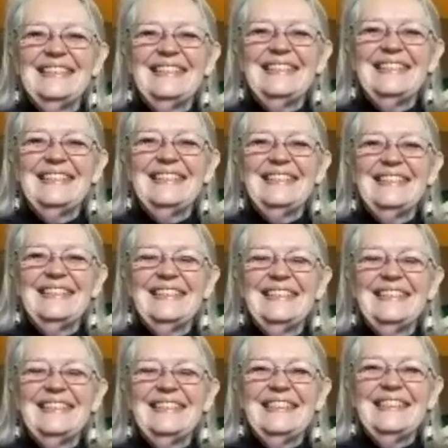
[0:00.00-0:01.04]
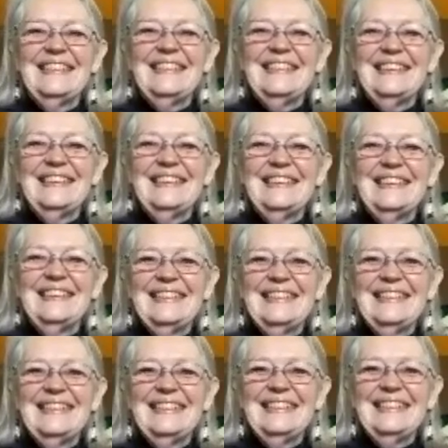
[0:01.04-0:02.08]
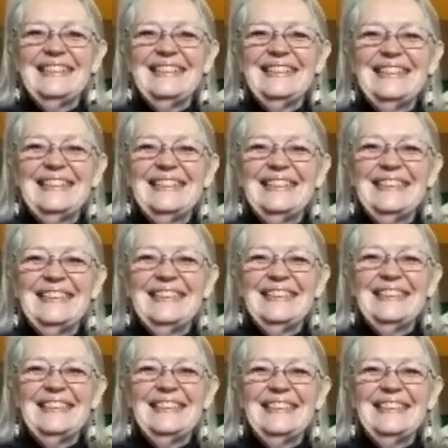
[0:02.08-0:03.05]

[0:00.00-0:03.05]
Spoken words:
This person isn't speaking.